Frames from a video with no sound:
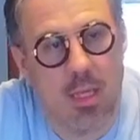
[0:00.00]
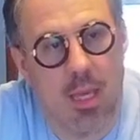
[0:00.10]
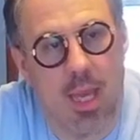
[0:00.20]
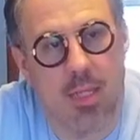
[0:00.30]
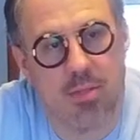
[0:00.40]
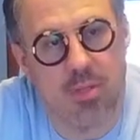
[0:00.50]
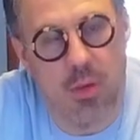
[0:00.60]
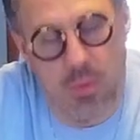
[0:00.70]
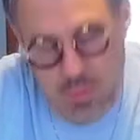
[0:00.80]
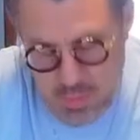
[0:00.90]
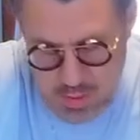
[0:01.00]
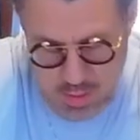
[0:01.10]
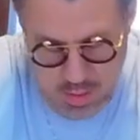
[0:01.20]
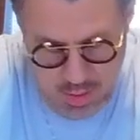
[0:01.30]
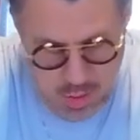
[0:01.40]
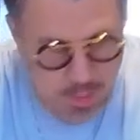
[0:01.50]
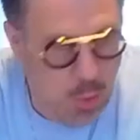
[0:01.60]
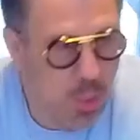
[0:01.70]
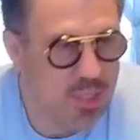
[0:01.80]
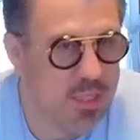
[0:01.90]
And so, no
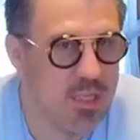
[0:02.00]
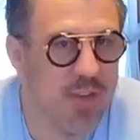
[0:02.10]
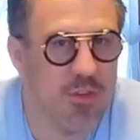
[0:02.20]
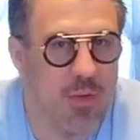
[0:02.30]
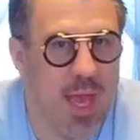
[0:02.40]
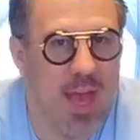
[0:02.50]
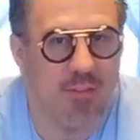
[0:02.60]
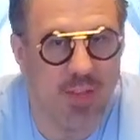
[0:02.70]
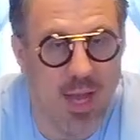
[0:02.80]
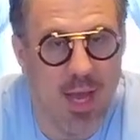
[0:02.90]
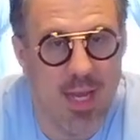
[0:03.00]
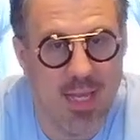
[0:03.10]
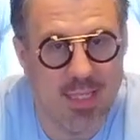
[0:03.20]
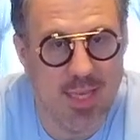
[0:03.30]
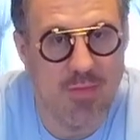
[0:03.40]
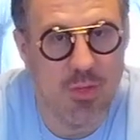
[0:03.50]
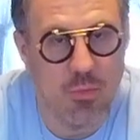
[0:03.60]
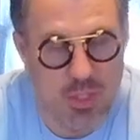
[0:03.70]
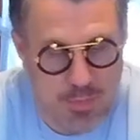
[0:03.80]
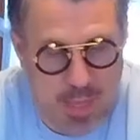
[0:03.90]
matter what stuff you have, God has given you
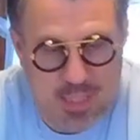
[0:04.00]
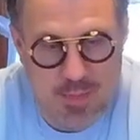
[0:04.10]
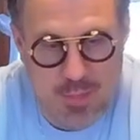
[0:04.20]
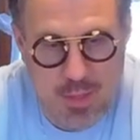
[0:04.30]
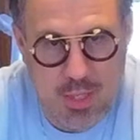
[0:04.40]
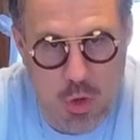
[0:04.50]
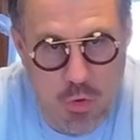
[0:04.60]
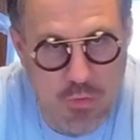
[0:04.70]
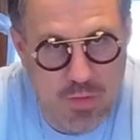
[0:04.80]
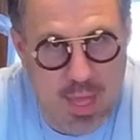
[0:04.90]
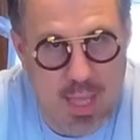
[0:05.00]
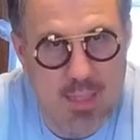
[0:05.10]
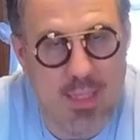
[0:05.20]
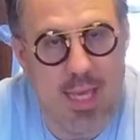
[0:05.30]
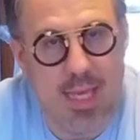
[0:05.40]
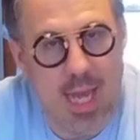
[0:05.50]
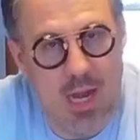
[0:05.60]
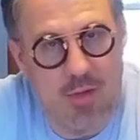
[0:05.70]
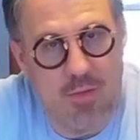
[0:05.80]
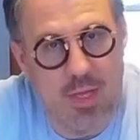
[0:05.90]
responsibility over that to take
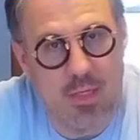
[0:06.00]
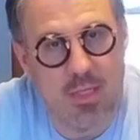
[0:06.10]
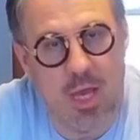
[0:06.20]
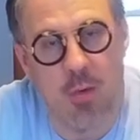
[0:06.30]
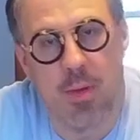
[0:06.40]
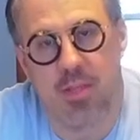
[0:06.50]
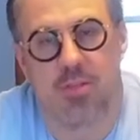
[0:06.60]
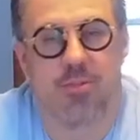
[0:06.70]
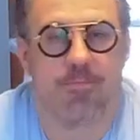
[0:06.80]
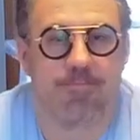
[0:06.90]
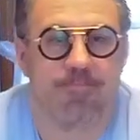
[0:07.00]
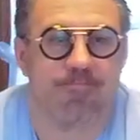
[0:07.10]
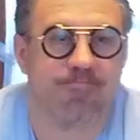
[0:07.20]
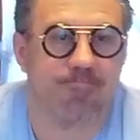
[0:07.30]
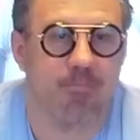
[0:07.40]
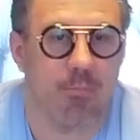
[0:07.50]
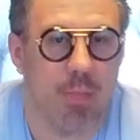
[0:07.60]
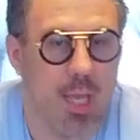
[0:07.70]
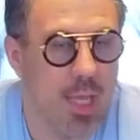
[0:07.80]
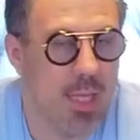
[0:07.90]
care of it to help others.
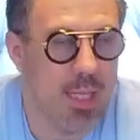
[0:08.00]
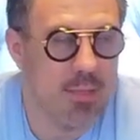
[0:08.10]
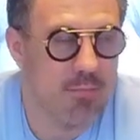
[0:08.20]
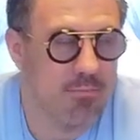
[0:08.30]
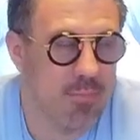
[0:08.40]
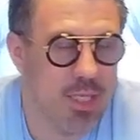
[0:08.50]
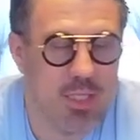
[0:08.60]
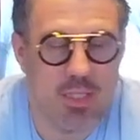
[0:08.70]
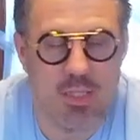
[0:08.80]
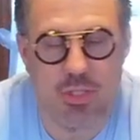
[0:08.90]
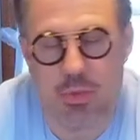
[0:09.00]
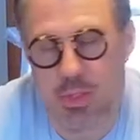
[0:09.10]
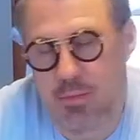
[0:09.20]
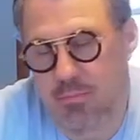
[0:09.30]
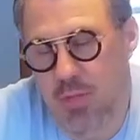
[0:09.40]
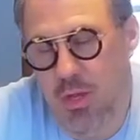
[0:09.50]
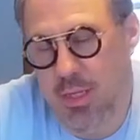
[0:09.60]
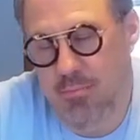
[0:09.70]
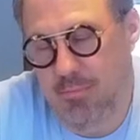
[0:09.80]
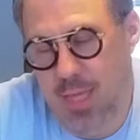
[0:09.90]
And that that's just the short and
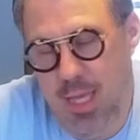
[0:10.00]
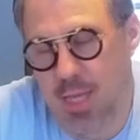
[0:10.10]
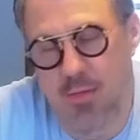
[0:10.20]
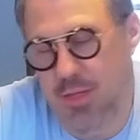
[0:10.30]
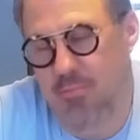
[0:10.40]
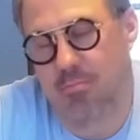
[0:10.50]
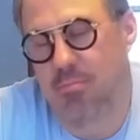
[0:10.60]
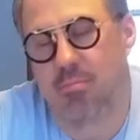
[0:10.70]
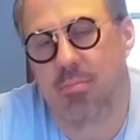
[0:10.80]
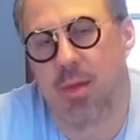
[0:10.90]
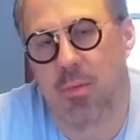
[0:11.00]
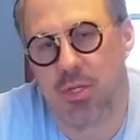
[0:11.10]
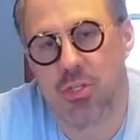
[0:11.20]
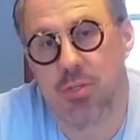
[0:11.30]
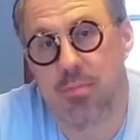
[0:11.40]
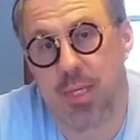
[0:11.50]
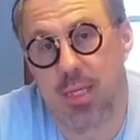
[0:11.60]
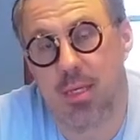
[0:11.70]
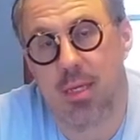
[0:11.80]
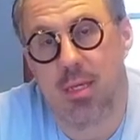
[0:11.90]
long end of it. That we should
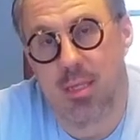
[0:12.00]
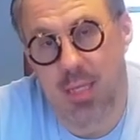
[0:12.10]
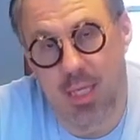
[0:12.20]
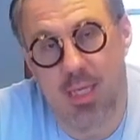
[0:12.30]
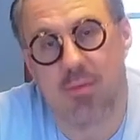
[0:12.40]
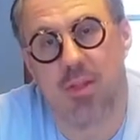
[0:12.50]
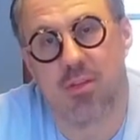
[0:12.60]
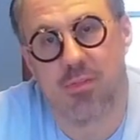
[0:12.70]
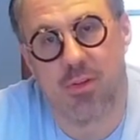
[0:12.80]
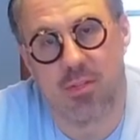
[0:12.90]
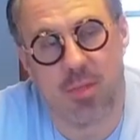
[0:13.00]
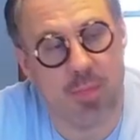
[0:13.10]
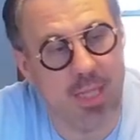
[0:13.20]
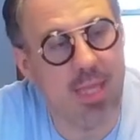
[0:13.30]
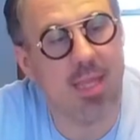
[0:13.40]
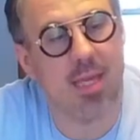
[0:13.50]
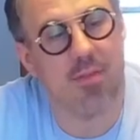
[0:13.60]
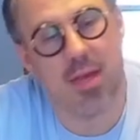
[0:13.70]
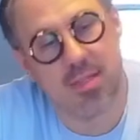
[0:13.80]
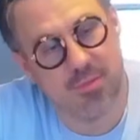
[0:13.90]
be thinking of others first. And when they think
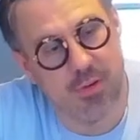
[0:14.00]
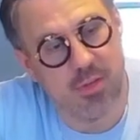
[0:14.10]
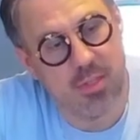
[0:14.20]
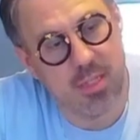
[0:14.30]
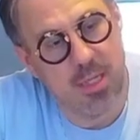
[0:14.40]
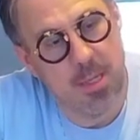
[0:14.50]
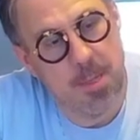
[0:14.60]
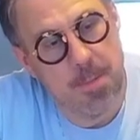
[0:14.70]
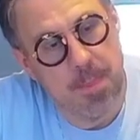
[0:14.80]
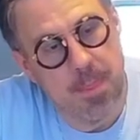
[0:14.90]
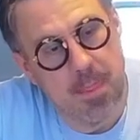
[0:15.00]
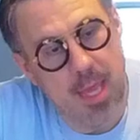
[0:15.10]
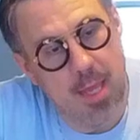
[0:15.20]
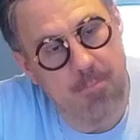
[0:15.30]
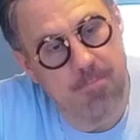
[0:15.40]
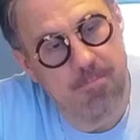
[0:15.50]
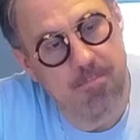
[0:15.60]
of us first, then